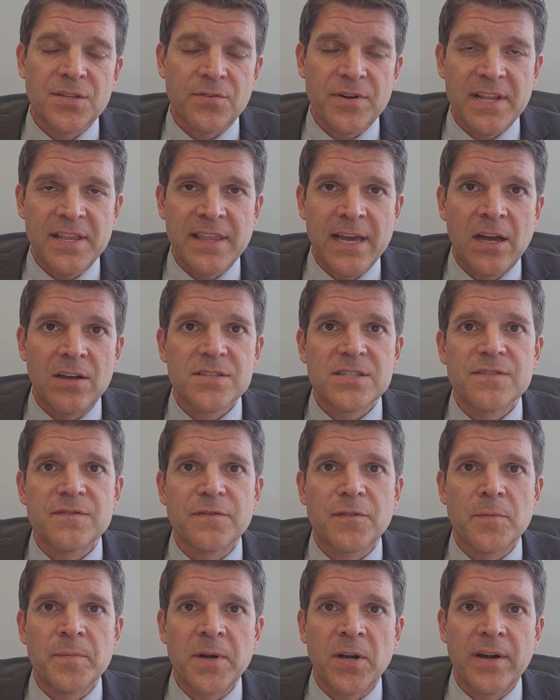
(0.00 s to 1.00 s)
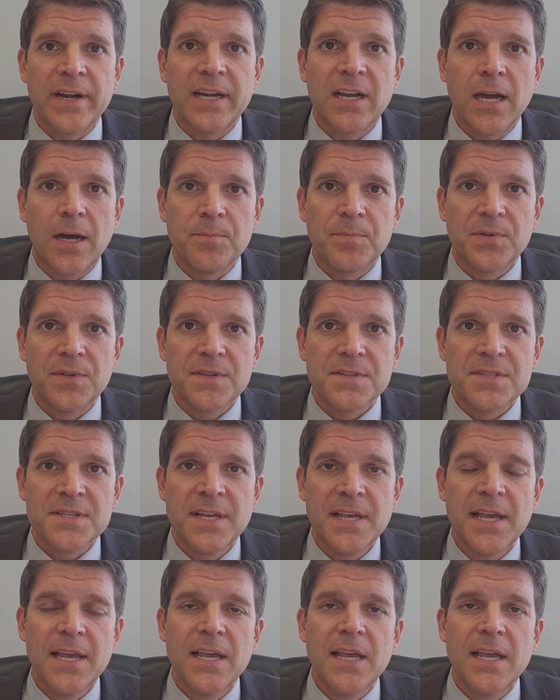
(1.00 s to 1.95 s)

$30,000 for married couples,